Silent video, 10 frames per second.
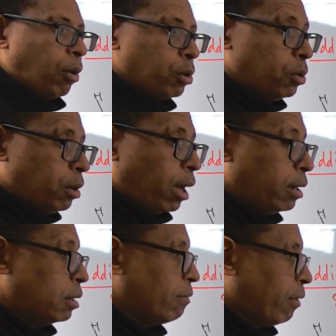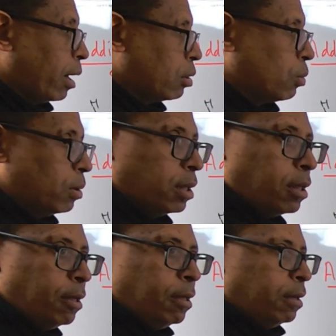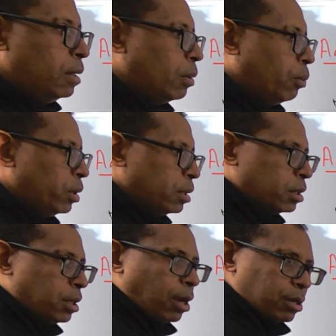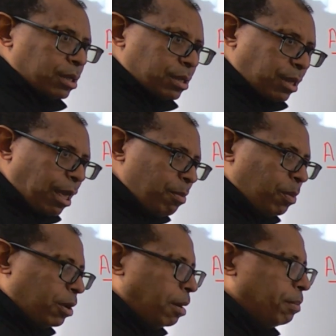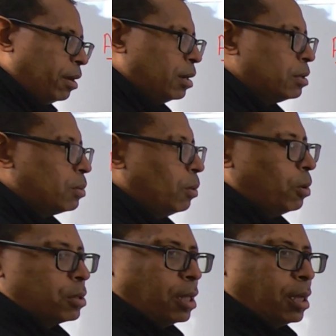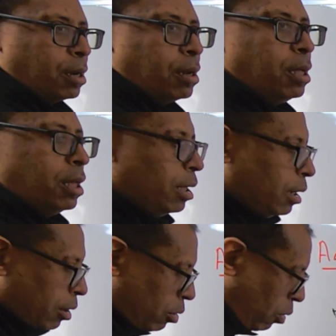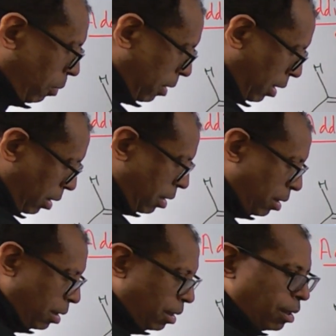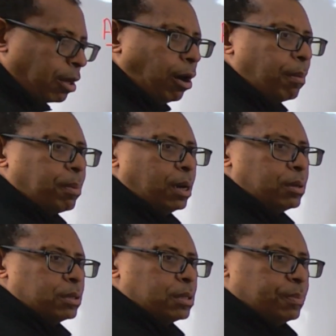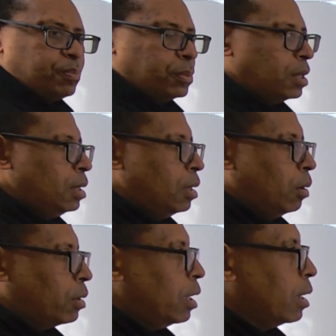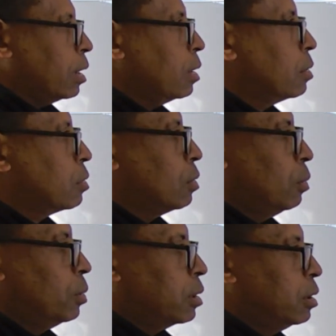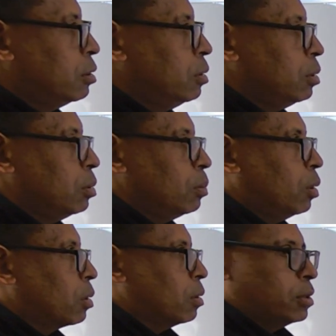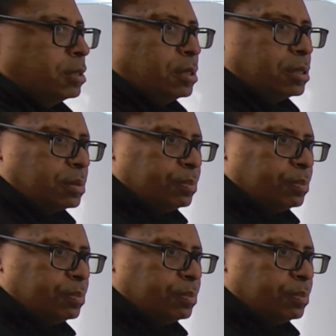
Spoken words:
you would identify actually whether they are the same compounds or they are enantiomeric compounds. Okay, so we'll continue more on this.